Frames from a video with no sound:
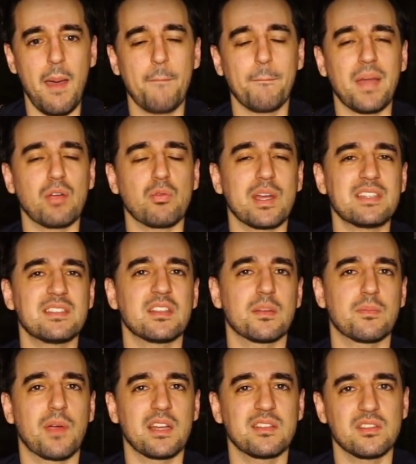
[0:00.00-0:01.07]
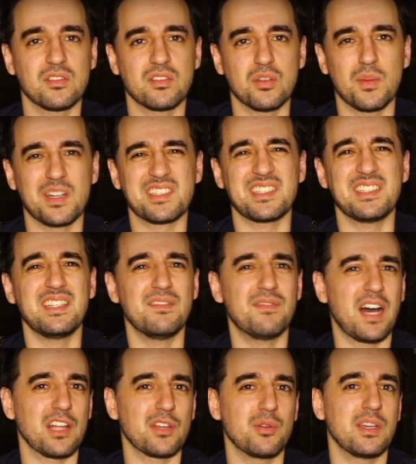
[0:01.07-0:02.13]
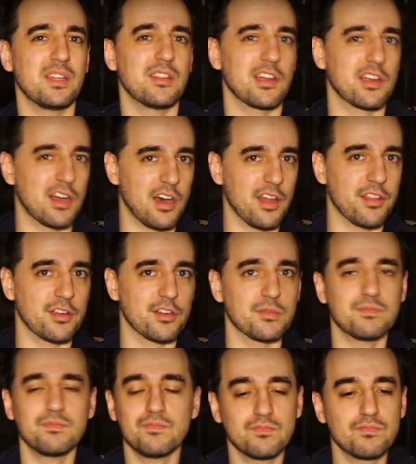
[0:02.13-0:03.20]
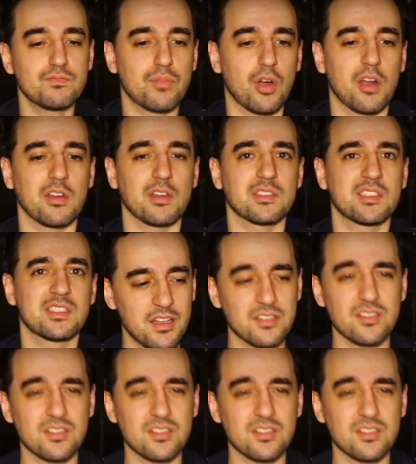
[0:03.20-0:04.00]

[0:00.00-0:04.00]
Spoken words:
by raising the prices too much and devaluing their other products.